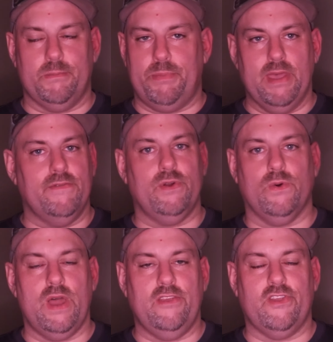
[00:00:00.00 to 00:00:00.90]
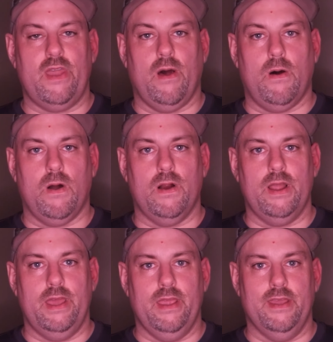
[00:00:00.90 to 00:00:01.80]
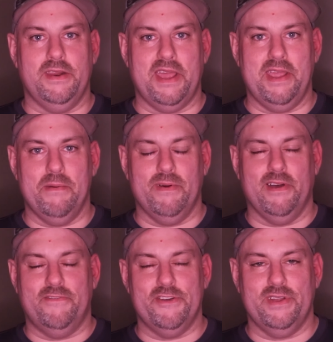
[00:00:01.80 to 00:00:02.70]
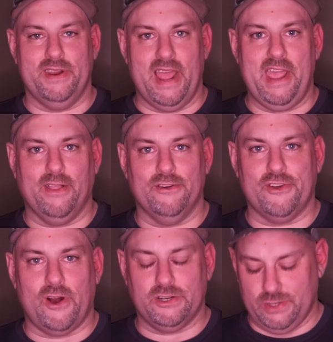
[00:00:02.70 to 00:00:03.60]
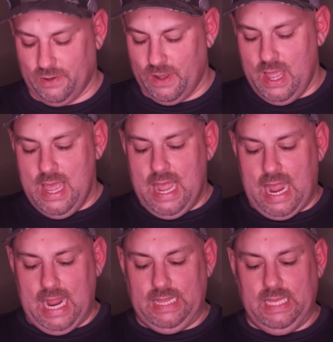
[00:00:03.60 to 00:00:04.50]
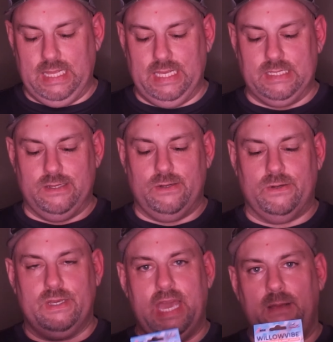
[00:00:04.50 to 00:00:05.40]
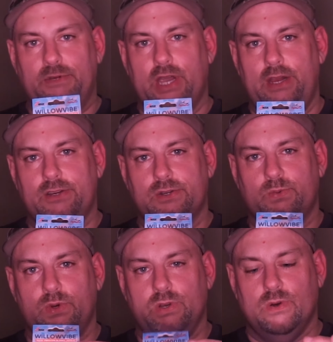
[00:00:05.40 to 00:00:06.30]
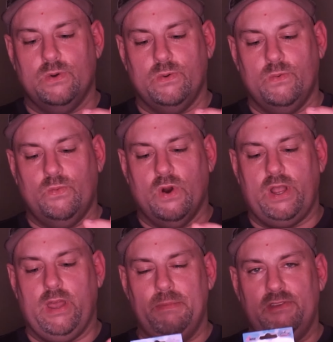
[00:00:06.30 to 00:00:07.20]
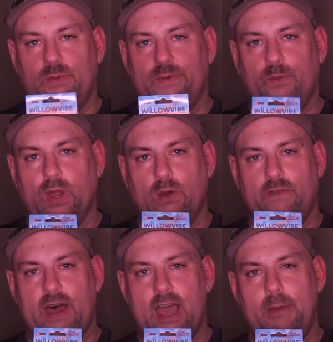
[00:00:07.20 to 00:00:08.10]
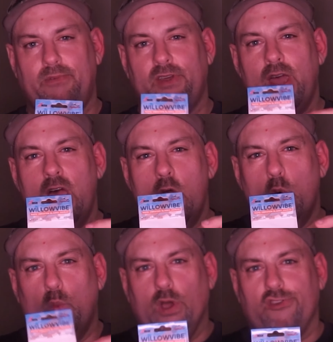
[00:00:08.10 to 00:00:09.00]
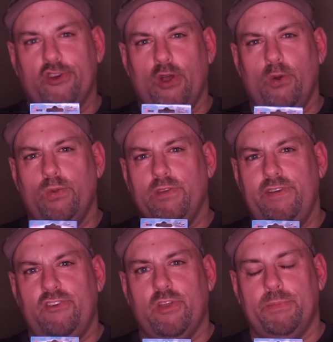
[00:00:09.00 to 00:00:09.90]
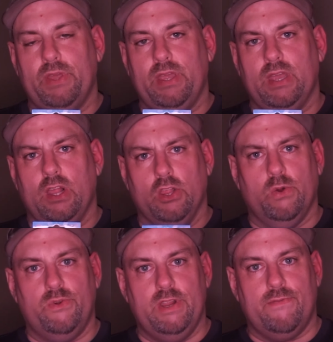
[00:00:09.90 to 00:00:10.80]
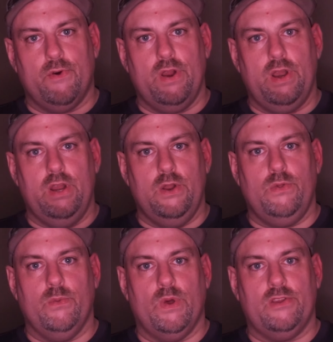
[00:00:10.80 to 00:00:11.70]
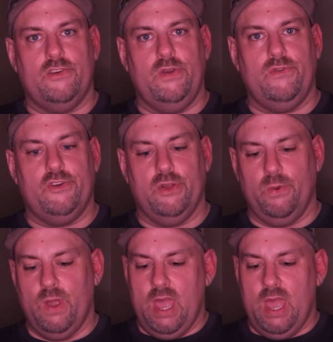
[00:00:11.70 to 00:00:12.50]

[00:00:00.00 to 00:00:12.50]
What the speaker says: pivotal as they are in an angler's arsenal. I think these little game changers will work up. These Willow Vibes will show the fish something a little different and new than what it's used to.